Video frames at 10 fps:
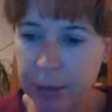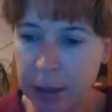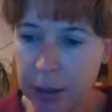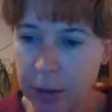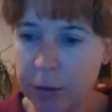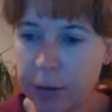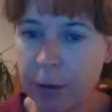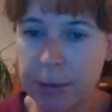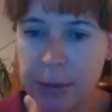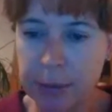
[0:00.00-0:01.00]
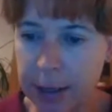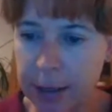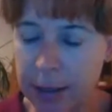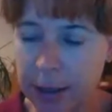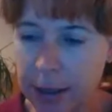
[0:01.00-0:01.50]
though I'm still seeing
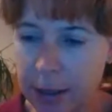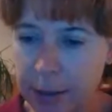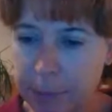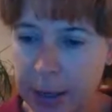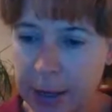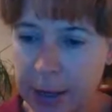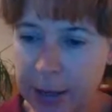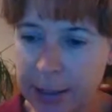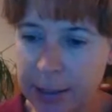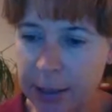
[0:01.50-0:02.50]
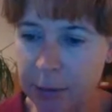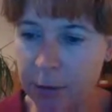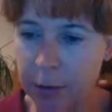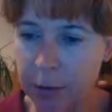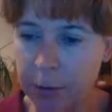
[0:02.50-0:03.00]
a big fat
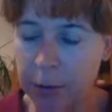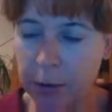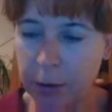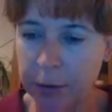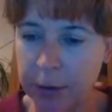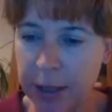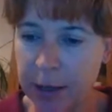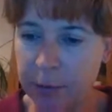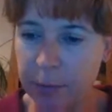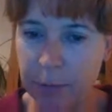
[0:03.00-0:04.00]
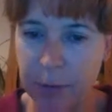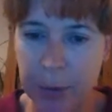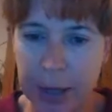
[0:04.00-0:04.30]
zero on the viewer